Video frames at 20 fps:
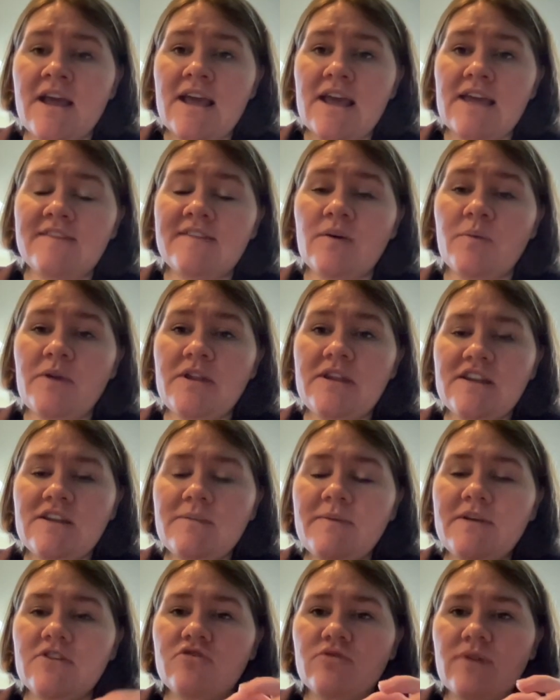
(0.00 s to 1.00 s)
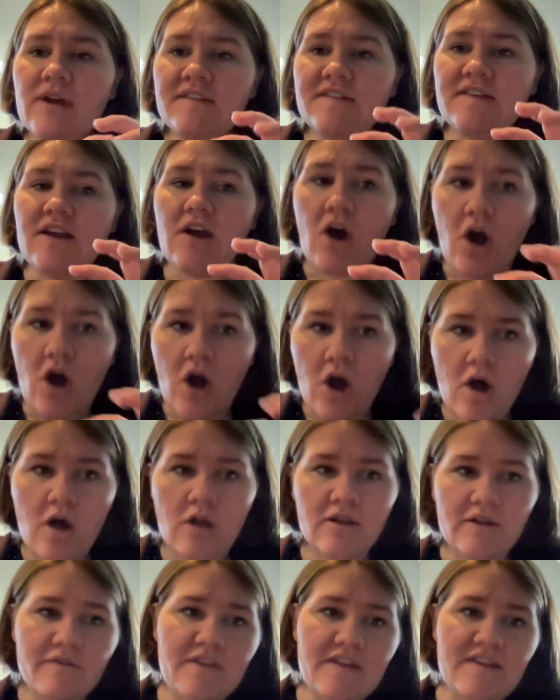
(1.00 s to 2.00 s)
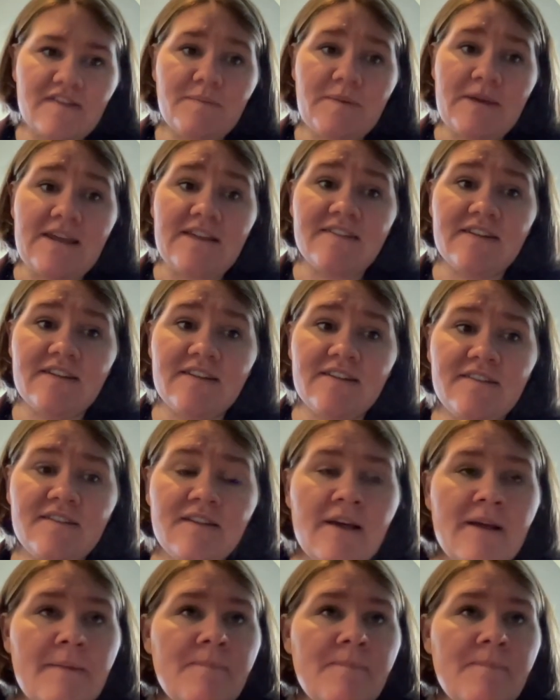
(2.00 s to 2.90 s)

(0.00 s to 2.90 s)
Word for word: is that we need to be addressing all of these pieces